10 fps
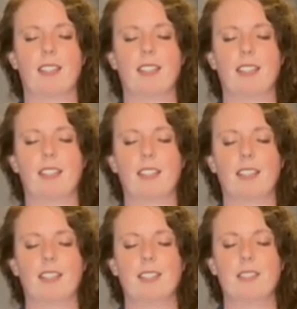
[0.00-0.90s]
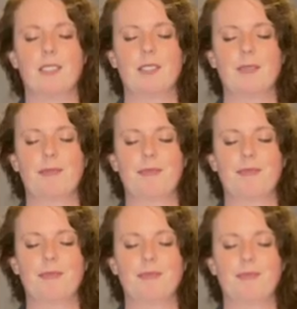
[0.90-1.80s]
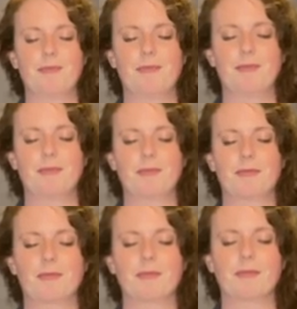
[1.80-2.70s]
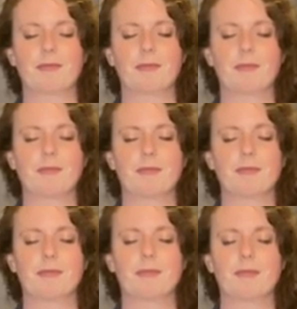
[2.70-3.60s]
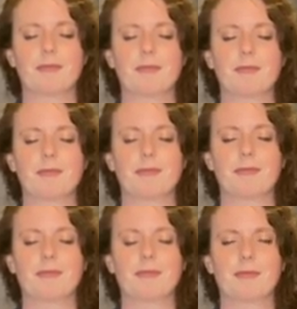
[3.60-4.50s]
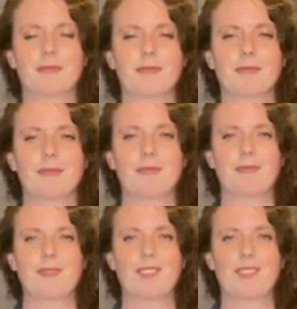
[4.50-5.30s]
Nothing is said.